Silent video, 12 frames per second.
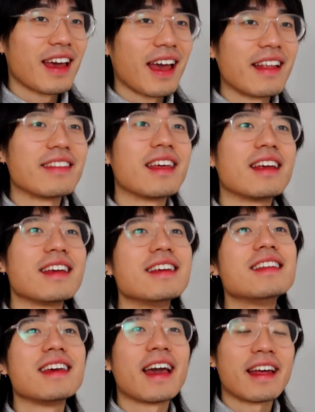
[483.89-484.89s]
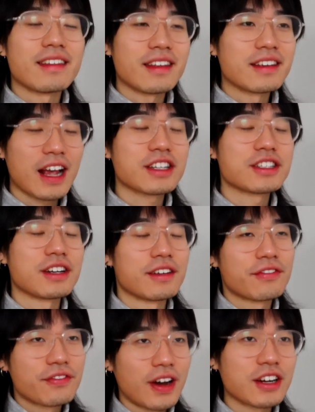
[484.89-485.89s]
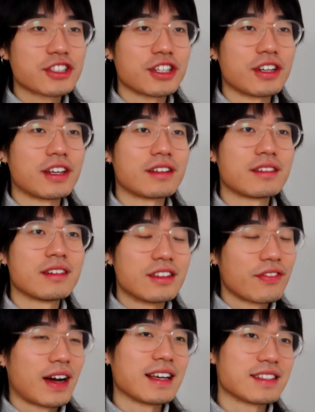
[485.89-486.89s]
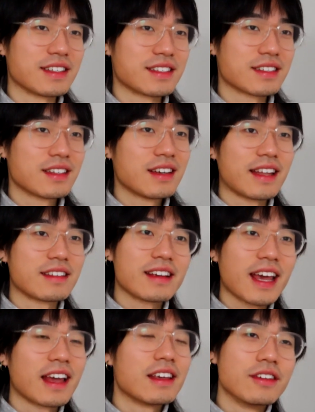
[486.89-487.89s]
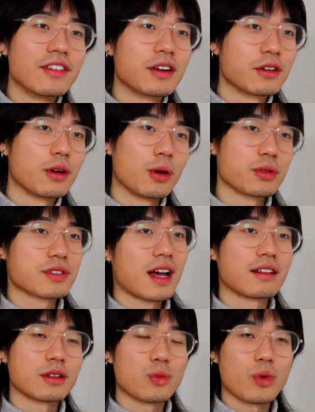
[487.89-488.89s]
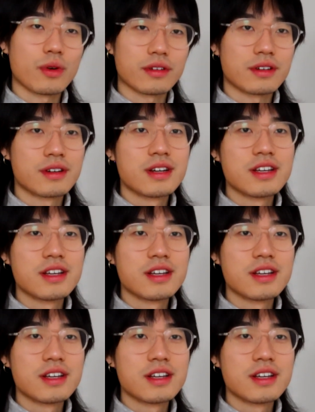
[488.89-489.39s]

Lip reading: And then in the end, actually functioning devices that can even go underwater.